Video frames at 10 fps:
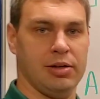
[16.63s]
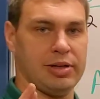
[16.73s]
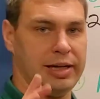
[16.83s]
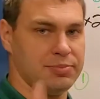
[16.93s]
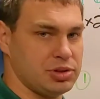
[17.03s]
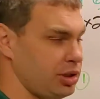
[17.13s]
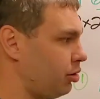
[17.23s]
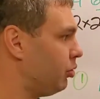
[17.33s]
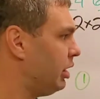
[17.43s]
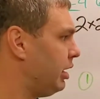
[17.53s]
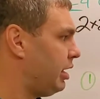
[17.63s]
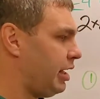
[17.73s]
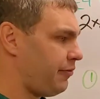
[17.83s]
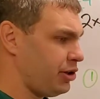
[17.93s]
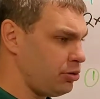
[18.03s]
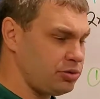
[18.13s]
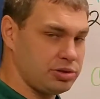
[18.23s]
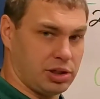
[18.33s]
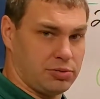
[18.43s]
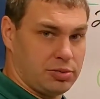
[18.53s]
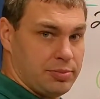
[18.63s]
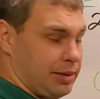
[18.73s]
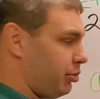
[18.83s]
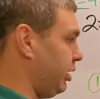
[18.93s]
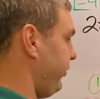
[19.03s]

Okay, so if you don't remember,